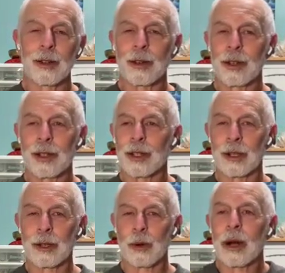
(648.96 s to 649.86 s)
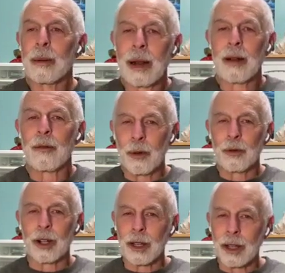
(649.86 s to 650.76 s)
So she says, well, what about if we move
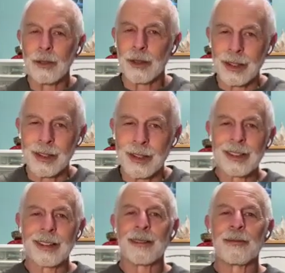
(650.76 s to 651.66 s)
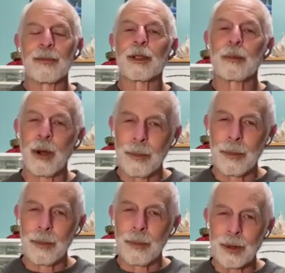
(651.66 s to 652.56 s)
to Cleveland? There's more
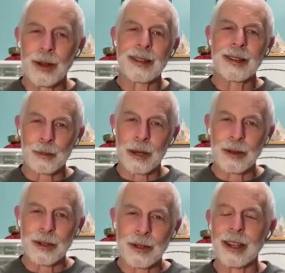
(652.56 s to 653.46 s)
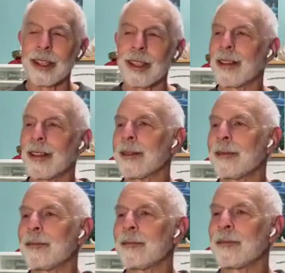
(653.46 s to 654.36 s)
opportunities, the bigger city.
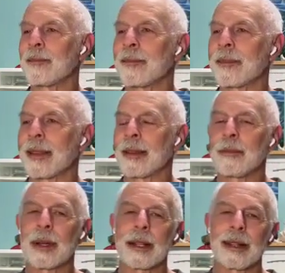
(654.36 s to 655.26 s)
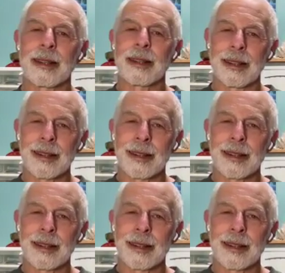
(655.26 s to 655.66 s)
But